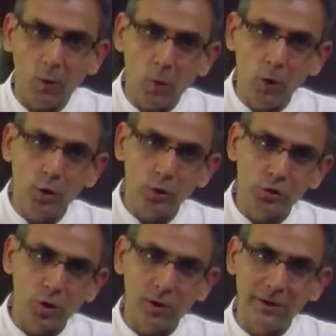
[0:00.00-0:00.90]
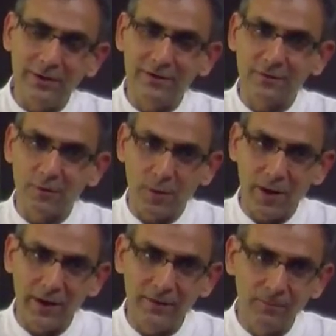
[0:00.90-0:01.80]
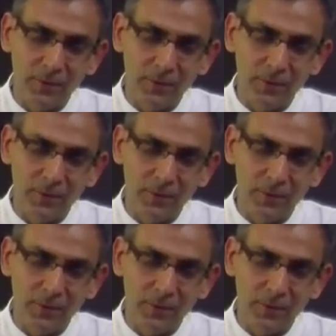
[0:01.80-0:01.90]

all your chocolate discs right